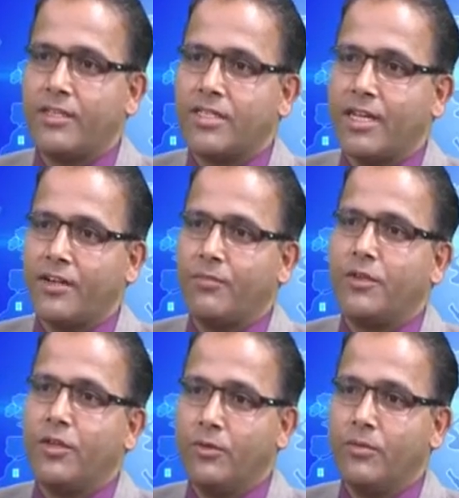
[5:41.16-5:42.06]
set up
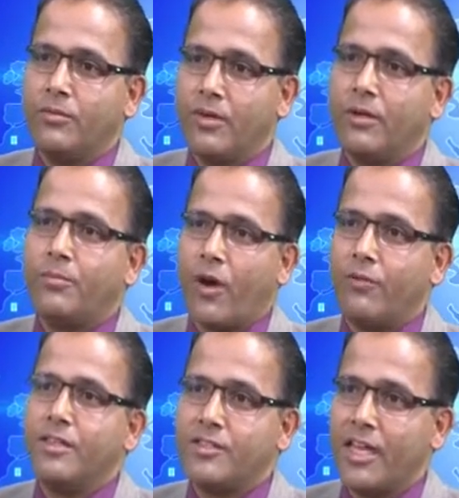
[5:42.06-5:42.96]
new
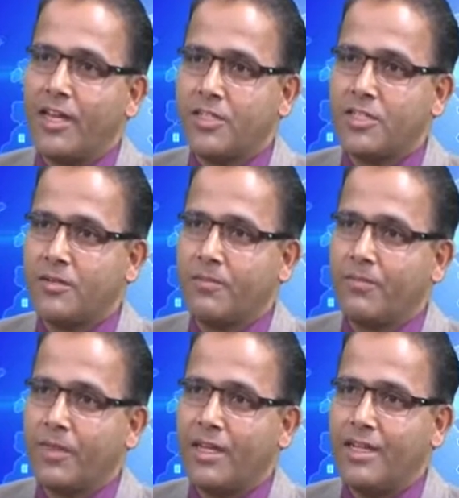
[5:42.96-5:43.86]
provinces,
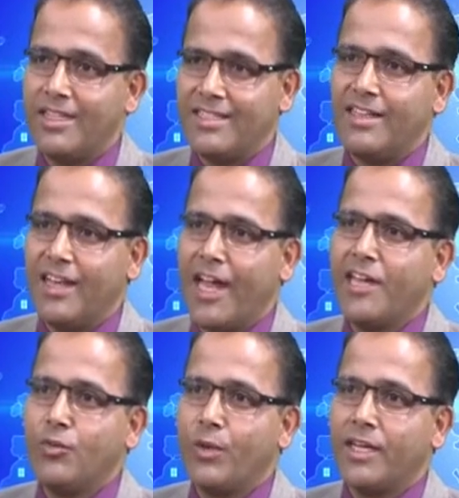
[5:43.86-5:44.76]
it is in
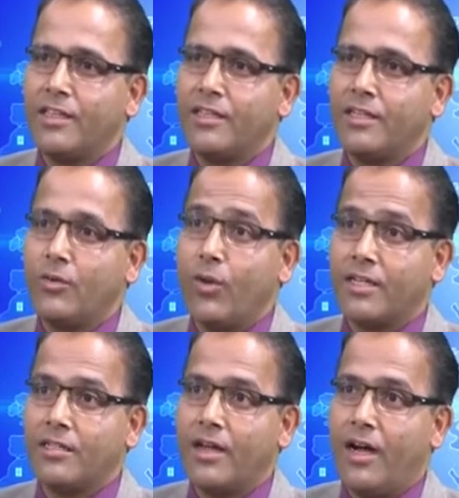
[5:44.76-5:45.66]
line with
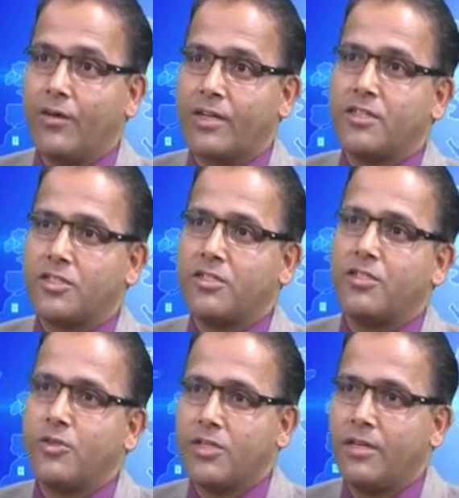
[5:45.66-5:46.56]
what our
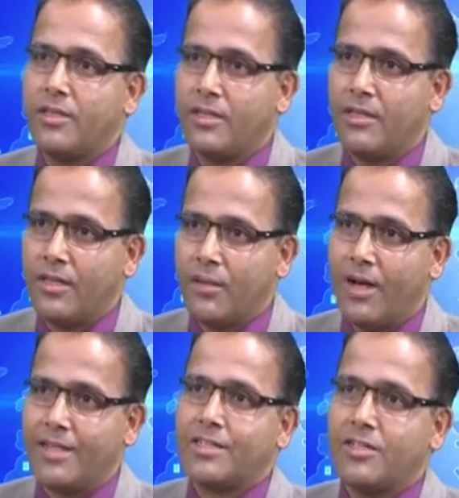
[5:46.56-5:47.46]
constitution,
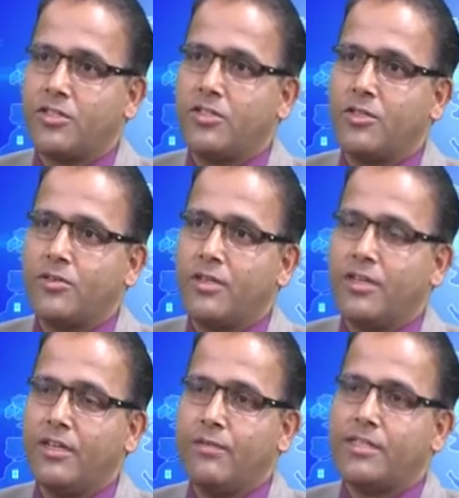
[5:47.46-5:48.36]
Nepal's constitution,
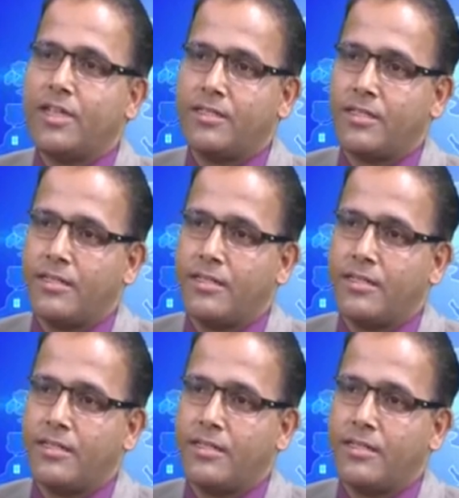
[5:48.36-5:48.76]
entails?